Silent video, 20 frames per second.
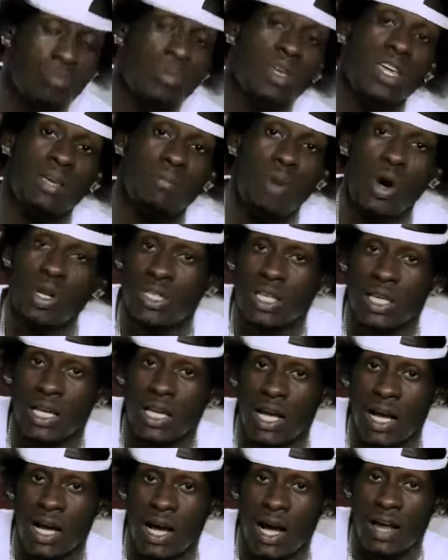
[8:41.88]
To me, Bounty
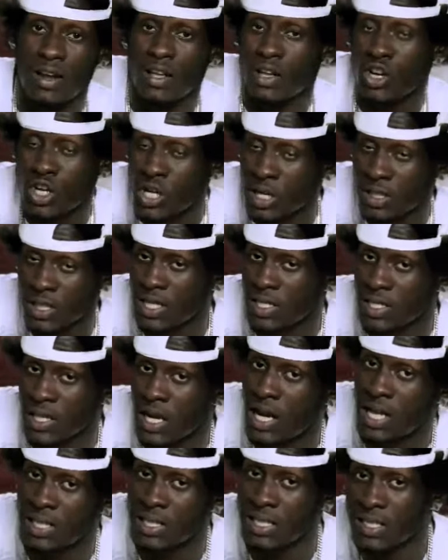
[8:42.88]
Killer are the
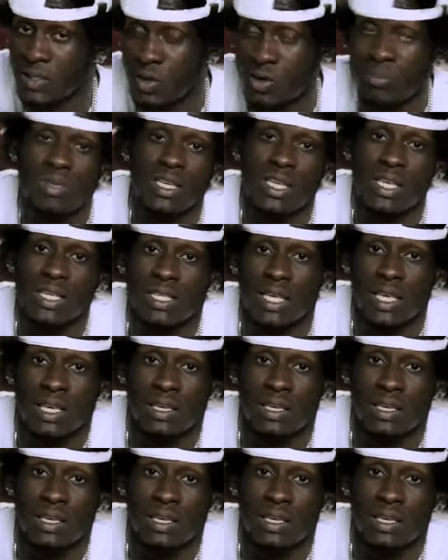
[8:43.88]
greatest artists for me.